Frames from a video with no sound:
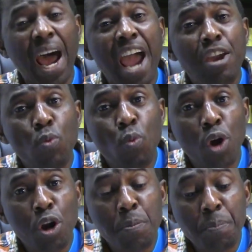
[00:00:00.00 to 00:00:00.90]

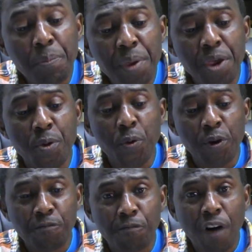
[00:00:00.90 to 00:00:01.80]
will
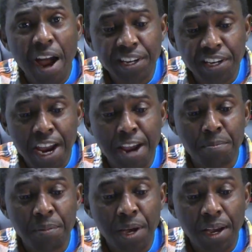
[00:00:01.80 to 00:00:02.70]
purify
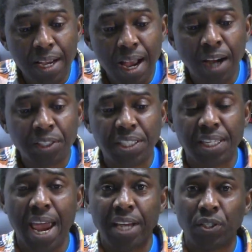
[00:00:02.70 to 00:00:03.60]
them, God
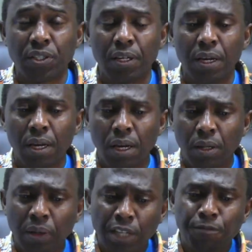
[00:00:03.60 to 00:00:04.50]
says. Look
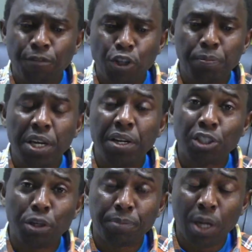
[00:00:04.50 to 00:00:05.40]
at 1 Peter
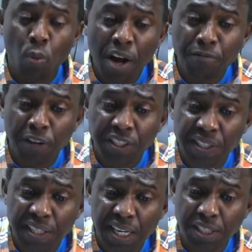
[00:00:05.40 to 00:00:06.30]
chapter 1, verses
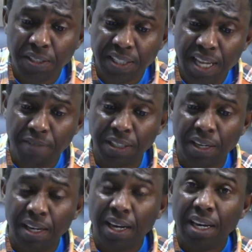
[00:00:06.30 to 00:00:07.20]
6 to 7.
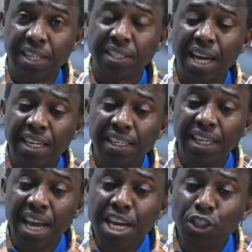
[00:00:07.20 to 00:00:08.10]
He said, In
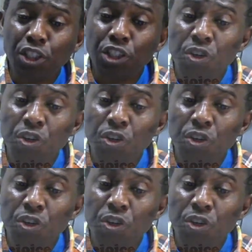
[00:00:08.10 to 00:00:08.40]
these you